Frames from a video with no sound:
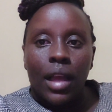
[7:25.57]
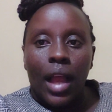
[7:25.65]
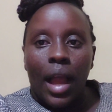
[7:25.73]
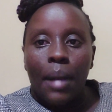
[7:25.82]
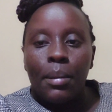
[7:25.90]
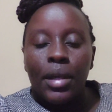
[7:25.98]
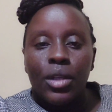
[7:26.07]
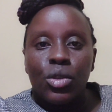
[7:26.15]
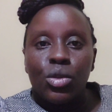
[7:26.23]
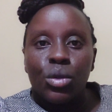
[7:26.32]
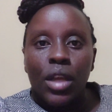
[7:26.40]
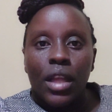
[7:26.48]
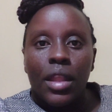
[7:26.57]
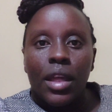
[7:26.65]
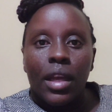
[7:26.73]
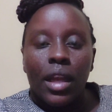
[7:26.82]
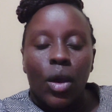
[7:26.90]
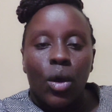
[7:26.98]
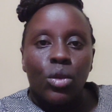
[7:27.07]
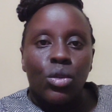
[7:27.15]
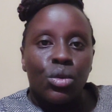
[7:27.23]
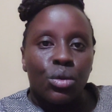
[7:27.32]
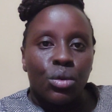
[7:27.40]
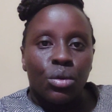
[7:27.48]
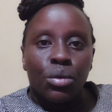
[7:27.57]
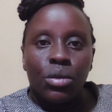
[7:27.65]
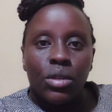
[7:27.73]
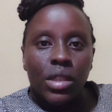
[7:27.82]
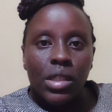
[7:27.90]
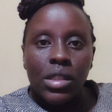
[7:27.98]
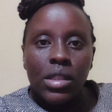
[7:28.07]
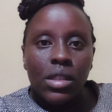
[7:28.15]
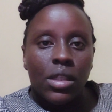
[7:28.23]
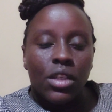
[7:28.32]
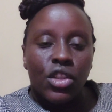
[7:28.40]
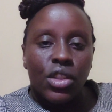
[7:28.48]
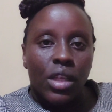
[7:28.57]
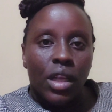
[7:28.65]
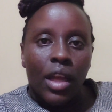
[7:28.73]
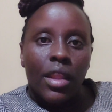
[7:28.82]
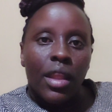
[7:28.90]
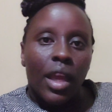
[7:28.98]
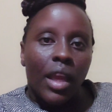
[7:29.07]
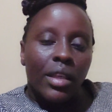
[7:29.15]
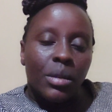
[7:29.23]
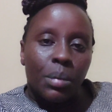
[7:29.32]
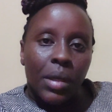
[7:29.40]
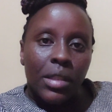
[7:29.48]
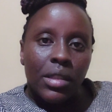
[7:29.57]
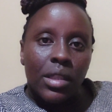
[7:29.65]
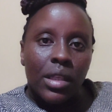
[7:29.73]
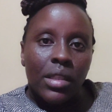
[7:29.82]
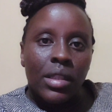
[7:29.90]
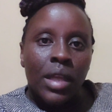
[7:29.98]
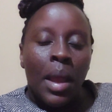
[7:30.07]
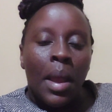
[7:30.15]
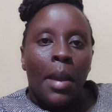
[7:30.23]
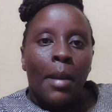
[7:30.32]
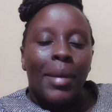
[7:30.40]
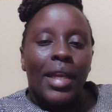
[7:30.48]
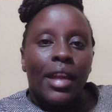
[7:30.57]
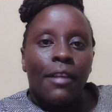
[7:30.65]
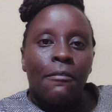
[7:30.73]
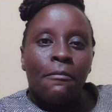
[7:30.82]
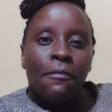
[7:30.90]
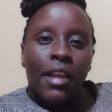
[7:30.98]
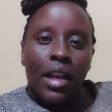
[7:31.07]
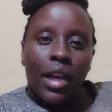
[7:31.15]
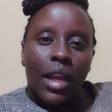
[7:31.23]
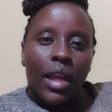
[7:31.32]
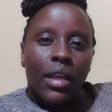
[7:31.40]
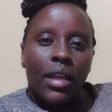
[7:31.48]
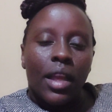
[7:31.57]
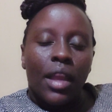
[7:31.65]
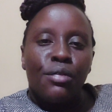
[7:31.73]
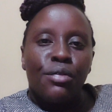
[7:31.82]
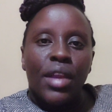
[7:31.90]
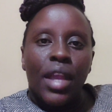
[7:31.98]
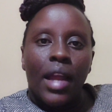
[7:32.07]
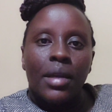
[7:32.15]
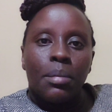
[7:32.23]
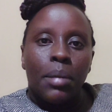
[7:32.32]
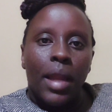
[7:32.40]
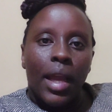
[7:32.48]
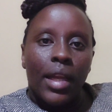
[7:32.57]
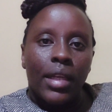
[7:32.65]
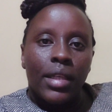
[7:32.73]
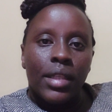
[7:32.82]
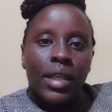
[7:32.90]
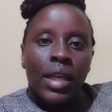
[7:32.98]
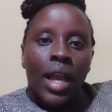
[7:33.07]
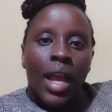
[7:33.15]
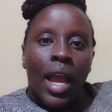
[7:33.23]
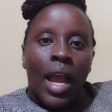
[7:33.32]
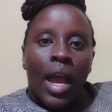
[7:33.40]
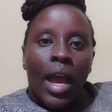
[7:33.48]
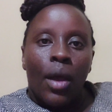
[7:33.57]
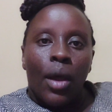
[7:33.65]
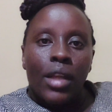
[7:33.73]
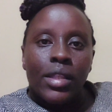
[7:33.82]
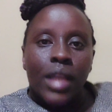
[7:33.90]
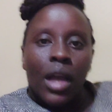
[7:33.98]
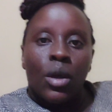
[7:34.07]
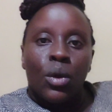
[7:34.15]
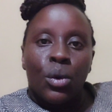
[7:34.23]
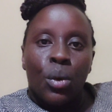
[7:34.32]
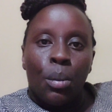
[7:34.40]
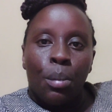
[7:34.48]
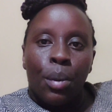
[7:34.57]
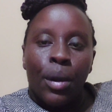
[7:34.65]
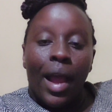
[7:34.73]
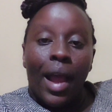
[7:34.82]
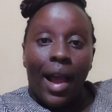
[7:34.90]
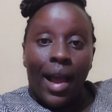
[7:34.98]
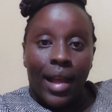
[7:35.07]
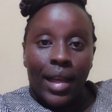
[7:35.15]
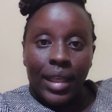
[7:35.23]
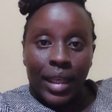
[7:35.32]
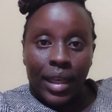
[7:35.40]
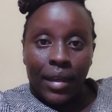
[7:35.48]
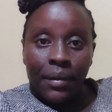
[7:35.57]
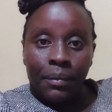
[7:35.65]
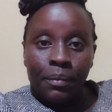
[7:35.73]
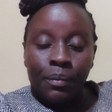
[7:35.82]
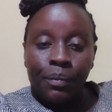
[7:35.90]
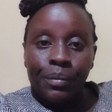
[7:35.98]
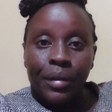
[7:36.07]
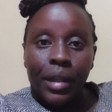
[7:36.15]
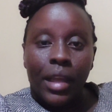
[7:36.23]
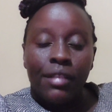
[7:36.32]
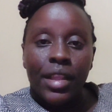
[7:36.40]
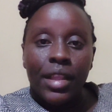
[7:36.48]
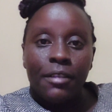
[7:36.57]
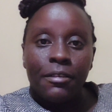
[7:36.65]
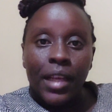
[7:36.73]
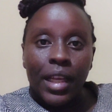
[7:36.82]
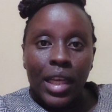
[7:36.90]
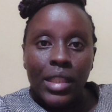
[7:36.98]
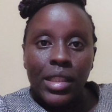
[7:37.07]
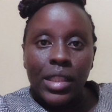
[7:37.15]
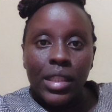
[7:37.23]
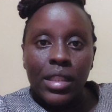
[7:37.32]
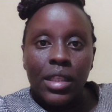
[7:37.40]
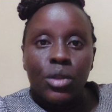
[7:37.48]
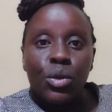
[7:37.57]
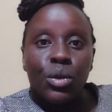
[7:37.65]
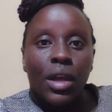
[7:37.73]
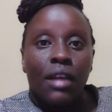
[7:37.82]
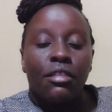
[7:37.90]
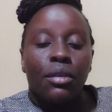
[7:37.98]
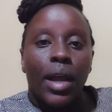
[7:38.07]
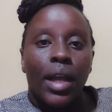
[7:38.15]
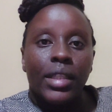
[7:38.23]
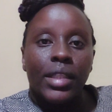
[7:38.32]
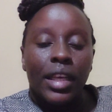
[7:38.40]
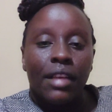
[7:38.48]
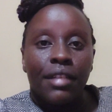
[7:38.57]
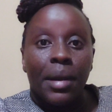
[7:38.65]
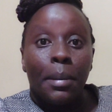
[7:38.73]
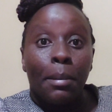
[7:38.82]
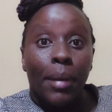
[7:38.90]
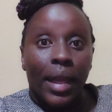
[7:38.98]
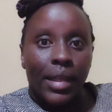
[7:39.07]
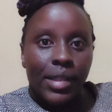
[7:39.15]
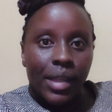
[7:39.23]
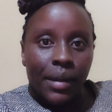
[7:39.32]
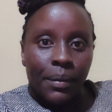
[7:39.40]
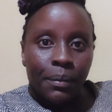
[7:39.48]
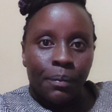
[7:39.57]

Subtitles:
coming together now to just share the expenses. But I feel like if we had planned as a group earlier, even the finances, it would have worked even better.